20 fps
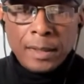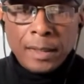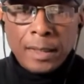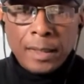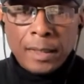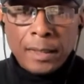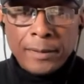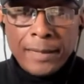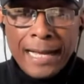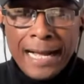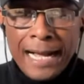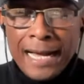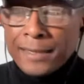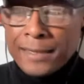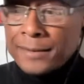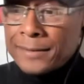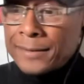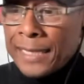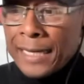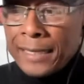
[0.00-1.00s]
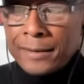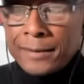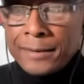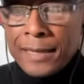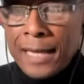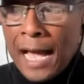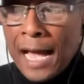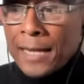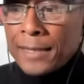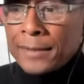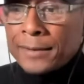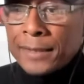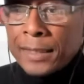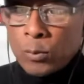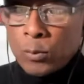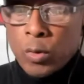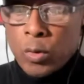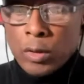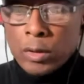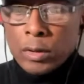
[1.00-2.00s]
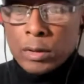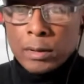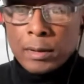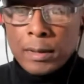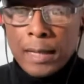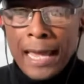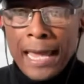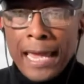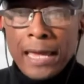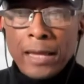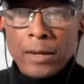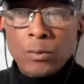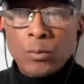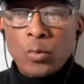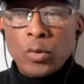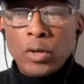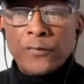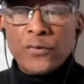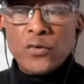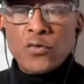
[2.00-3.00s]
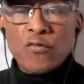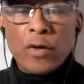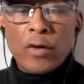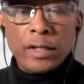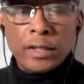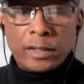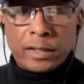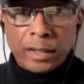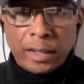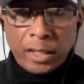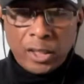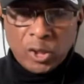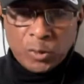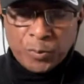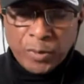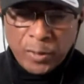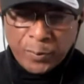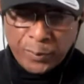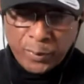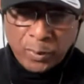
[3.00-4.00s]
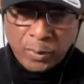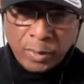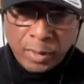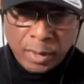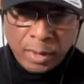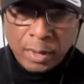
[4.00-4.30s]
How does that work? And what if you run into these people?